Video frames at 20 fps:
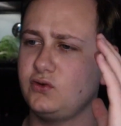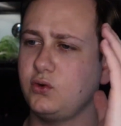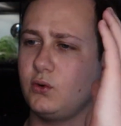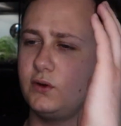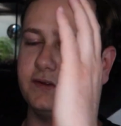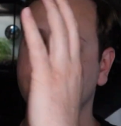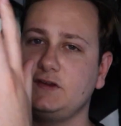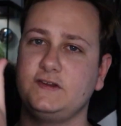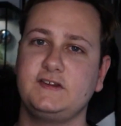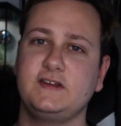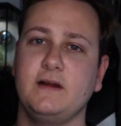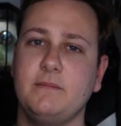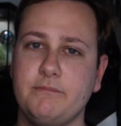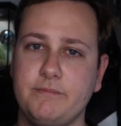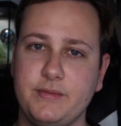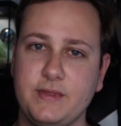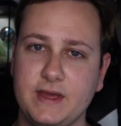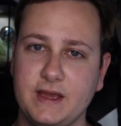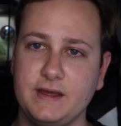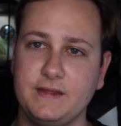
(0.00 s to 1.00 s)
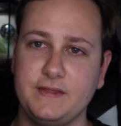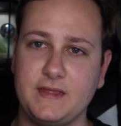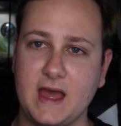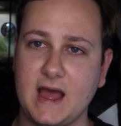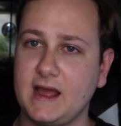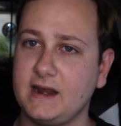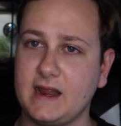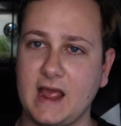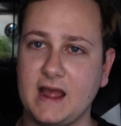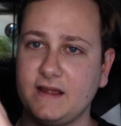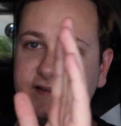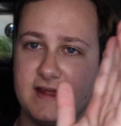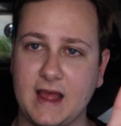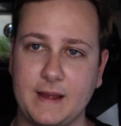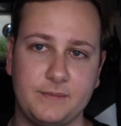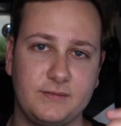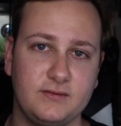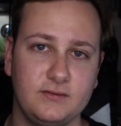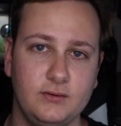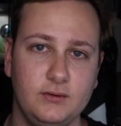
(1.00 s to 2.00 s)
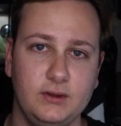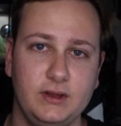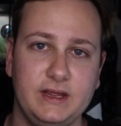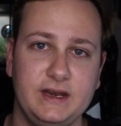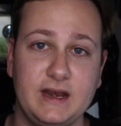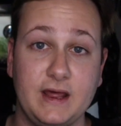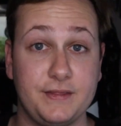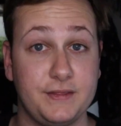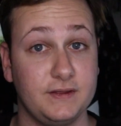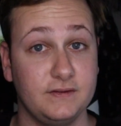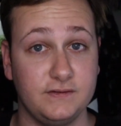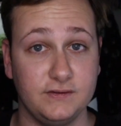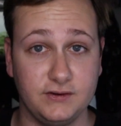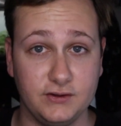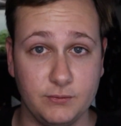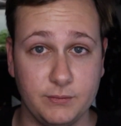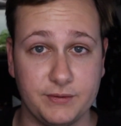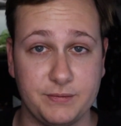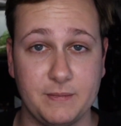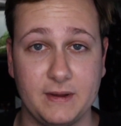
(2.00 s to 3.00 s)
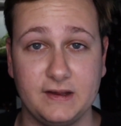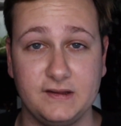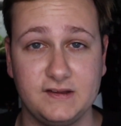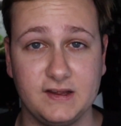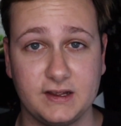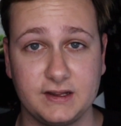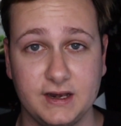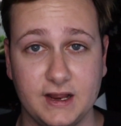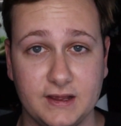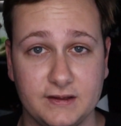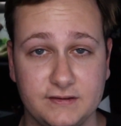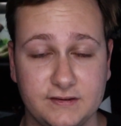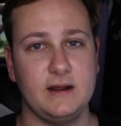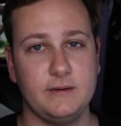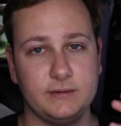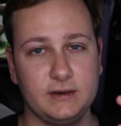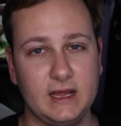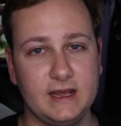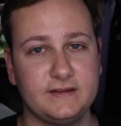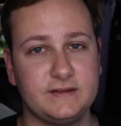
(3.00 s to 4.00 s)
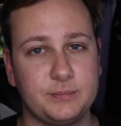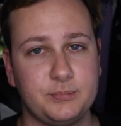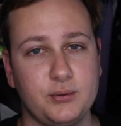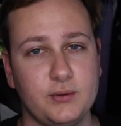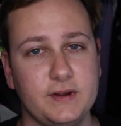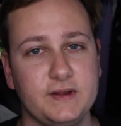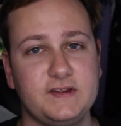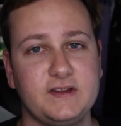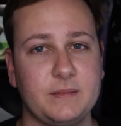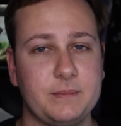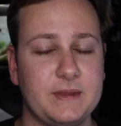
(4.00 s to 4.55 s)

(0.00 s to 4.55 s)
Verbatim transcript: towards something that has absolutely nothing to do with my sickness. And I would like to point